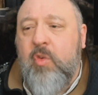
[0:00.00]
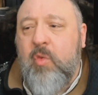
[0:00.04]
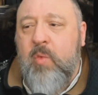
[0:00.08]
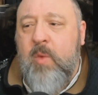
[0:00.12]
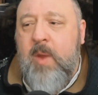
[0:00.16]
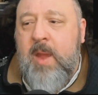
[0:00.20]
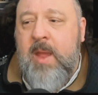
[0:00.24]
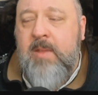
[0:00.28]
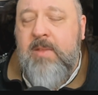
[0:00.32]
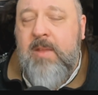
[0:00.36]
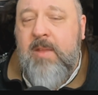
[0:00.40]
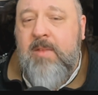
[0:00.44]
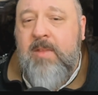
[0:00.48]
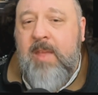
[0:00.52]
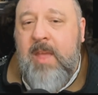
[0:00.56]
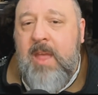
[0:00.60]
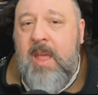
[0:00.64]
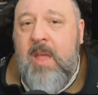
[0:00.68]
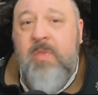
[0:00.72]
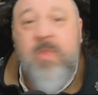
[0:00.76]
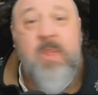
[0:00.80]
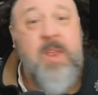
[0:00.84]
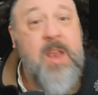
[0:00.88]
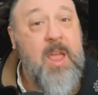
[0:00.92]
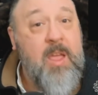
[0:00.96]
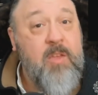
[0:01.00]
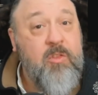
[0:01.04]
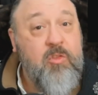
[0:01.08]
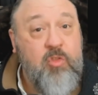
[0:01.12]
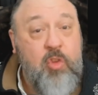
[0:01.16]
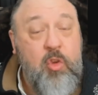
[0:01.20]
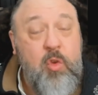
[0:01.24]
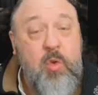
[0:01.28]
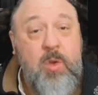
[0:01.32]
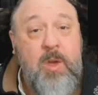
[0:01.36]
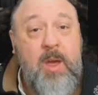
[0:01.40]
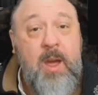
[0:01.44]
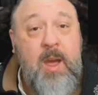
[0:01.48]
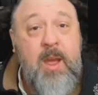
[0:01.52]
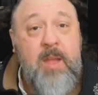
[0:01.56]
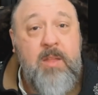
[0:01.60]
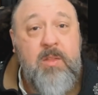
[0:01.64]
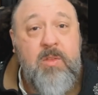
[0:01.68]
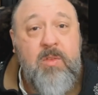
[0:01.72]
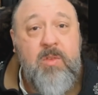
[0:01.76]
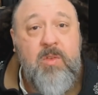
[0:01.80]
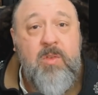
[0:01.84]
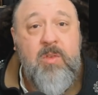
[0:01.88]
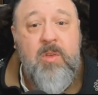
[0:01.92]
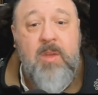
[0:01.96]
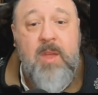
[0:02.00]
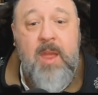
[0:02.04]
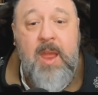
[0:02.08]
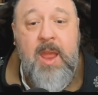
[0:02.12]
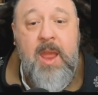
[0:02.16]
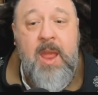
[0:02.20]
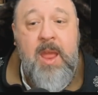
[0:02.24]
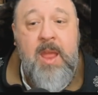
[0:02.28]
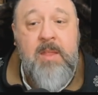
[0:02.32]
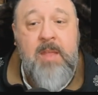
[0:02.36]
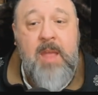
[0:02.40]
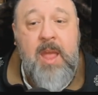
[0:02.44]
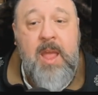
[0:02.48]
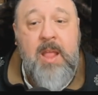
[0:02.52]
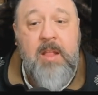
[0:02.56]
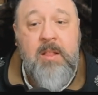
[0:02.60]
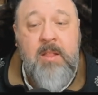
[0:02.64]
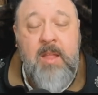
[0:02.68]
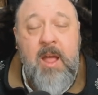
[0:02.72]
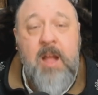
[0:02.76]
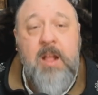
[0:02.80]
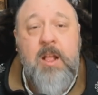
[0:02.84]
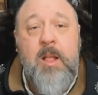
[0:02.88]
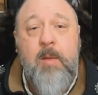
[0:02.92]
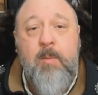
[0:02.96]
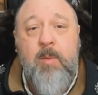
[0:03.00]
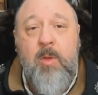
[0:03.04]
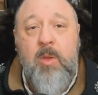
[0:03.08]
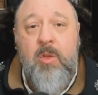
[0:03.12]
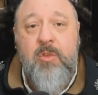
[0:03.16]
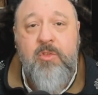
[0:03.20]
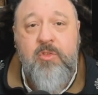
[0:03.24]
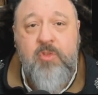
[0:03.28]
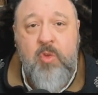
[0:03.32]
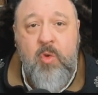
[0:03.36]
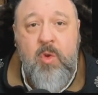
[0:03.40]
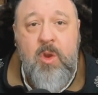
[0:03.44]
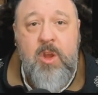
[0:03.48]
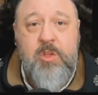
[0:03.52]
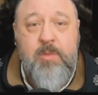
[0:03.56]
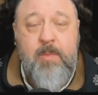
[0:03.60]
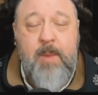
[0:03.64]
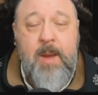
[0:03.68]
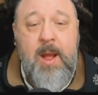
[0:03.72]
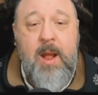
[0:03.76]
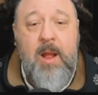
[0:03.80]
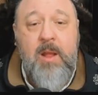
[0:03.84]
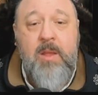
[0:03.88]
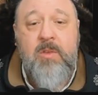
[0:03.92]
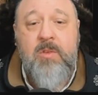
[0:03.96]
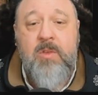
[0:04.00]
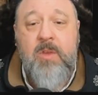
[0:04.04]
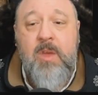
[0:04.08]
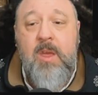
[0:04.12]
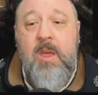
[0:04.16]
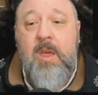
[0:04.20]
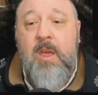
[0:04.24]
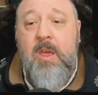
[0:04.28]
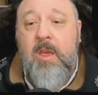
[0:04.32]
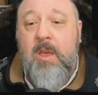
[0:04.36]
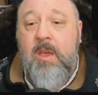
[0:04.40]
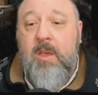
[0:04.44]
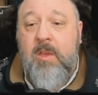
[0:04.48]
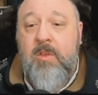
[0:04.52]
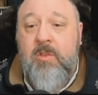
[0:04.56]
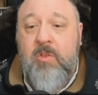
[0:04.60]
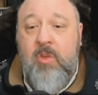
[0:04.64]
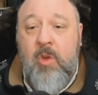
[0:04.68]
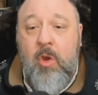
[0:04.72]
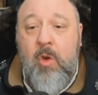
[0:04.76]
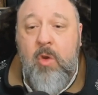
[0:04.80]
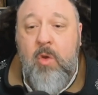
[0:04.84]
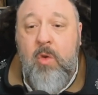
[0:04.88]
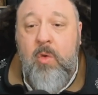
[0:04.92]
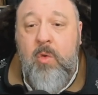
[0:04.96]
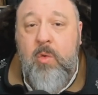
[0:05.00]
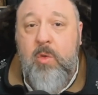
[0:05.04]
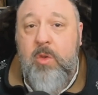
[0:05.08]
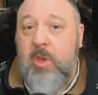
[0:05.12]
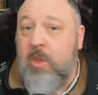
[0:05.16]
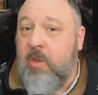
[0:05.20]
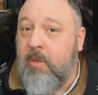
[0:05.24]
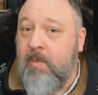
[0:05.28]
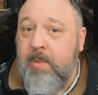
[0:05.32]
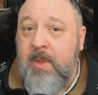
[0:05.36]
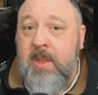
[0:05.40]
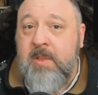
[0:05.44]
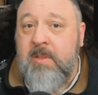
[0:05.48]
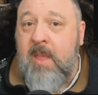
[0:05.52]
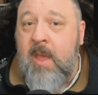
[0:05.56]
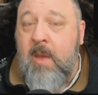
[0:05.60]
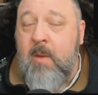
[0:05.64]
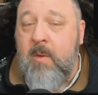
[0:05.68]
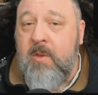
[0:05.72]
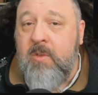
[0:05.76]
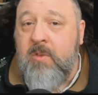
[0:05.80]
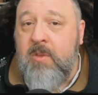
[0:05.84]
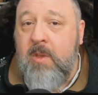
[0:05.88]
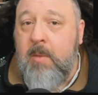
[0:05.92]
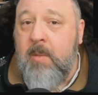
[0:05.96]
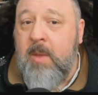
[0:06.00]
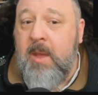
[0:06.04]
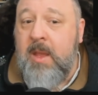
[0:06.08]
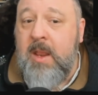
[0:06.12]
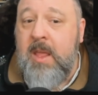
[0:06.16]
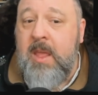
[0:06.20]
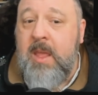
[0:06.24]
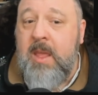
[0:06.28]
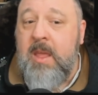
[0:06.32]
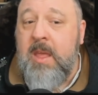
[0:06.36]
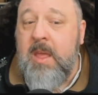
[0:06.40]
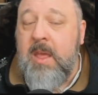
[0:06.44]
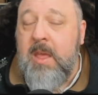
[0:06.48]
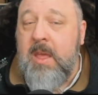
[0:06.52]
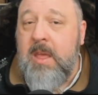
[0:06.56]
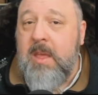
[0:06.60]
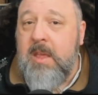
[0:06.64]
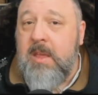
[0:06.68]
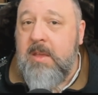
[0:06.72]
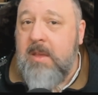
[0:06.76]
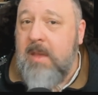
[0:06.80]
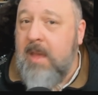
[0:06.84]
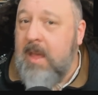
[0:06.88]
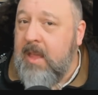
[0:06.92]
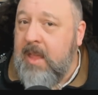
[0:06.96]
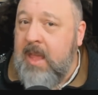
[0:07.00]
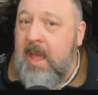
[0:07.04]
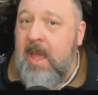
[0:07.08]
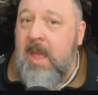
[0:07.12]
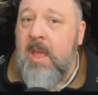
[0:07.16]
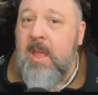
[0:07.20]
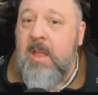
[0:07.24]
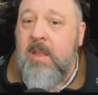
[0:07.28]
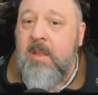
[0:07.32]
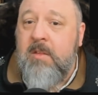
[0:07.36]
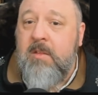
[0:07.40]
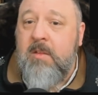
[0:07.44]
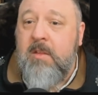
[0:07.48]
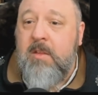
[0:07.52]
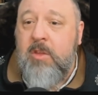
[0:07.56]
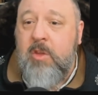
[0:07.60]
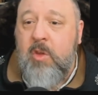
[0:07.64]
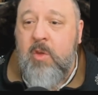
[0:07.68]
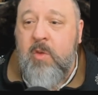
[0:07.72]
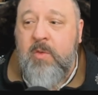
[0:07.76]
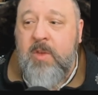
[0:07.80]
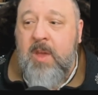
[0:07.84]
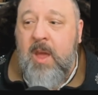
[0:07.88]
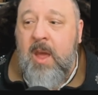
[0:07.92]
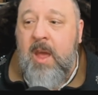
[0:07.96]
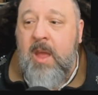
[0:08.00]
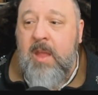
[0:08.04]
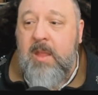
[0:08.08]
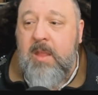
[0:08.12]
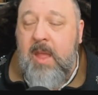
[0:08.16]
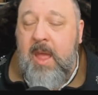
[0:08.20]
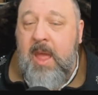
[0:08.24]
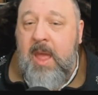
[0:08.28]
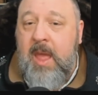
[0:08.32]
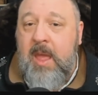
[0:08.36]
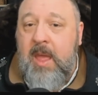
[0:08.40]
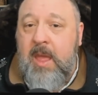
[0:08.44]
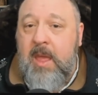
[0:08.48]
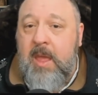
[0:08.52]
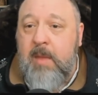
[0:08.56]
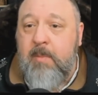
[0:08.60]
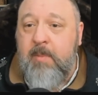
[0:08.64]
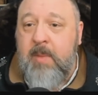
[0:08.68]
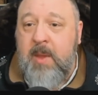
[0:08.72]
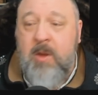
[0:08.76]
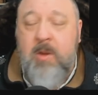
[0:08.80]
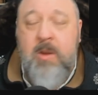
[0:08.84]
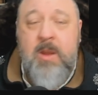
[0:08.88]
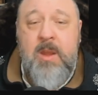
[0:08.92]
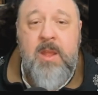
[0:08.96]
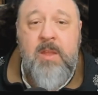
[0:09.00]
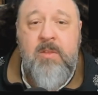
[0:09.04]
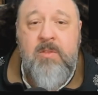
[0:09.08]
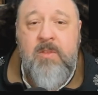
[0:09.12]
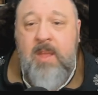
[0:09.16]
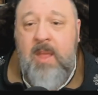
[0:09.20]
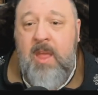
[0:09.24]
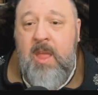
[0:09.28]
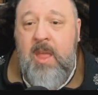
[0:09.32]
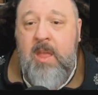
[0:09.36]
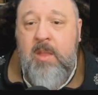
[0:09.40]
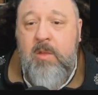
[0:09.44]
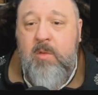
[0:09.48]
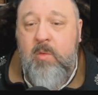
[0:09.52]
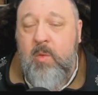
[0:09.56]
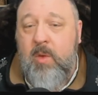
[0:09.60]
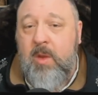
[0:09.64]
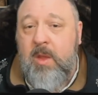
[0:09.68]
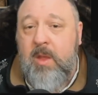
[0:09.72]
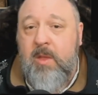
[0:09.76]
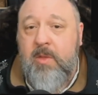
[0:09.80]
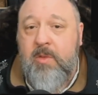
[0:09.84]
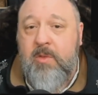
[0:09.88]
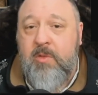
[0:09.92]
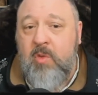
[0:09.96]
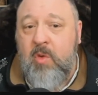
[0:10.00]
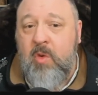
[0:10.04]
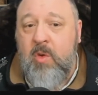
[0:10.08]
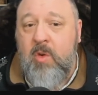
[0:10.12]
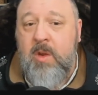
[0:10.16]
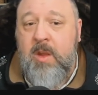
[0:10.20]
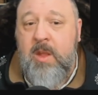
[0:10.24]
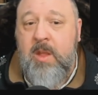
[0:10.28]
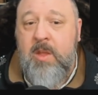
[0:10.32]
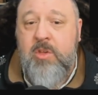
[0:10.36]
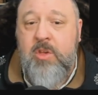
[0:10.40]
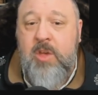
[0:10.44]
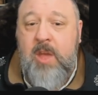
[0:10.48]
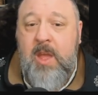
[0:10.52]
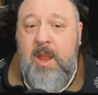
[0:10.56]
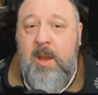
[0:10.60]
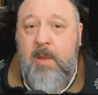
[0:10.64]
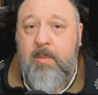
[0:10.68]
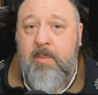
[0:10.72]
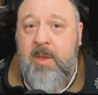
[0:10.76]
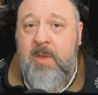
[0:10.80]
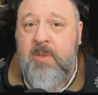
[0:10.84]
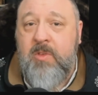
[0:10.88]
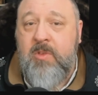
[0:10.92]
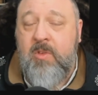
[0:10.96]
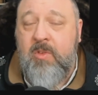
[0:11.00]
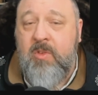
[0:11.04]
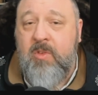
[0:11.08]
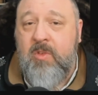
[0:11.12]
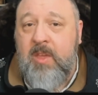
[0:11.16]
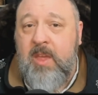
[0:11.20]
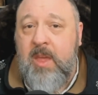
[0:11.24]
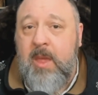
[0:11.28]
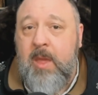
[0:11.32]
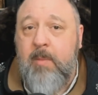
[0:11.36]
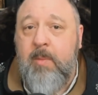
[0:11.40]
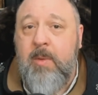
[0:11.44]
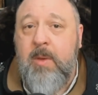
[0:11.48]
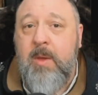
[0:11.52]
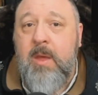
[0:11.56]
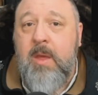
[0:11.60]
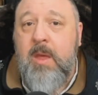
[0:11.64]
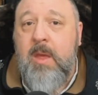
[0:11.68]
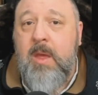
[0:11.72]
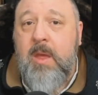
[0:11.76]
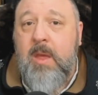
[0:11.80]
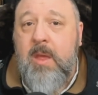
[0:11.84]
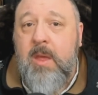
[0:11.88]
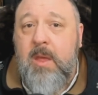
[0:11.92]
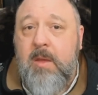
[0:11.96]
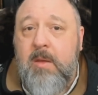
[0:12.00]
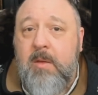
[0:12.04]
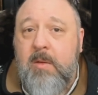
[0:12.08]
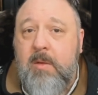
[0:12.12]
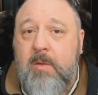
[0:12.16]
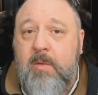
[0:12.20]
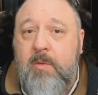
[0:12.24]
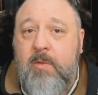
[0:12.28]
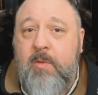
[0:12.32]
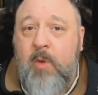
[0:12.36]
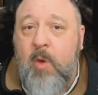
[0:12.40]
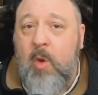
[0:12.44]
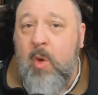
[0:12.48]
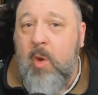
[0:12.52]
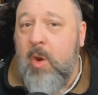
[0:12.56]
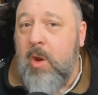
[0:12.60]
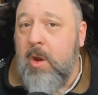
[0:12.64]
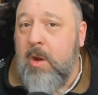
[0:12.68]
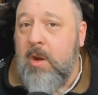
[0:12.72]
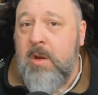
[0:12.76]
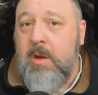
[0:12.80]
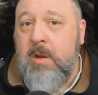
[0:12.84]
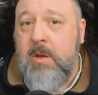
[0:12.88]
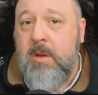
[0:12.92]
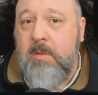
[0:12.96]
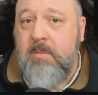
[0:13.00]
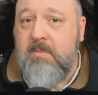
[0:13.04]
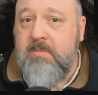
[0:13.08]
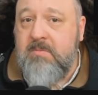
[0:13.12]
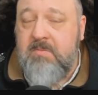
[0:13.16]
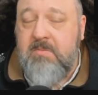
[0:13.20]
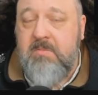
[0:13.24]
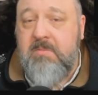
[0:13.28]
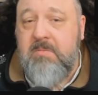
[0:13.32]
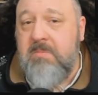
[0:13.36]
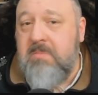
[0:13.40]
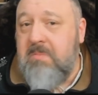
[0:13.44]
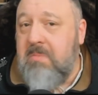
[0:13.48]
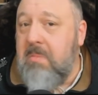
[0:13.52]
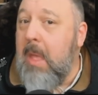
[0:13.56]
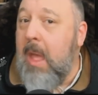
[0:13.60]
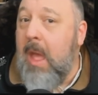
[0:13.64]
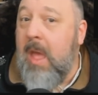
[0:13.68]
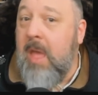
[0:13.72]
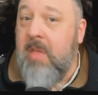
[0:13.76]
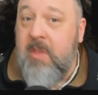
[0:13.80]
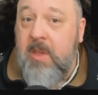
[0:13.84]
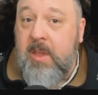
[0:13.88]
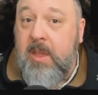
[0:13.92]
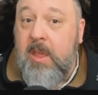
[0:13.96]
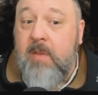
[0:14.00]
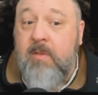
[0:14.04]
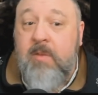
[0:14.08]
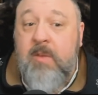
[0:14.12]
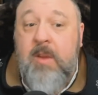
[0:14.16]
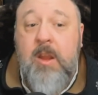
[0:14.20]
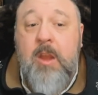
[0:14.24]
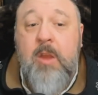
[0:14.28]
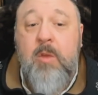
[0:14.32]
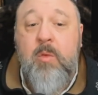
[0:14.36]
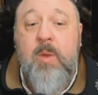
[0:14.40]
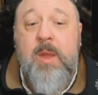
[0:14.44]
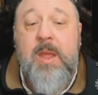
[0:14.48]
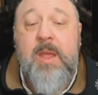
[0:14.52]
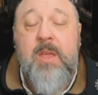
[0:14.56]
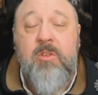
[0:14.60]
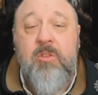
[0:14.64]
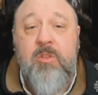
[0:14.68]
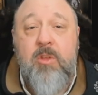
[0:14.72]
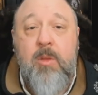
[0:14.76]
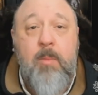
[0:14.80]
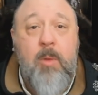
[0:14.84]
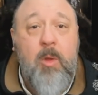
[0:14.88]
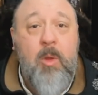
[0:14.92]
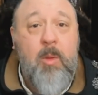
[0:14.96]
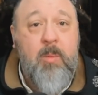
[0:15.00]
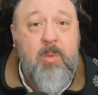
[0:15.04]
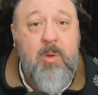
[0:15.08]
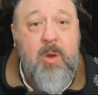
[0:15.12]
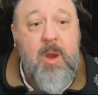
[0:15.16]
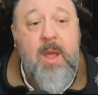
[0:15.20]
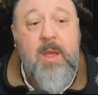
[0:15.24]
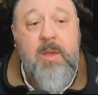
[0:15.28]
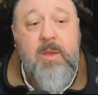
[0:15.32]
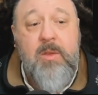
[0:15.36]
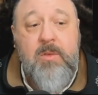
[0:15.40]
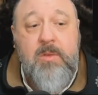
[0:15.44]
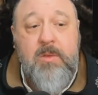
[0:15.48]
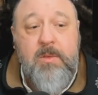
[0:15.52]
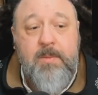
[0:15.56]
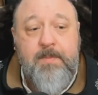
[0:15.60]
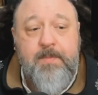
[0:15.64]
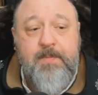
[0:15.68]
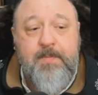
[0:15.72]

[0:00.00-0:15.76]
rent a tent that has two cots and a lockable storage box. So you split that with somebody. Again, you've got a period tent with storage and a place to sleep for, I think, a very reasonable price.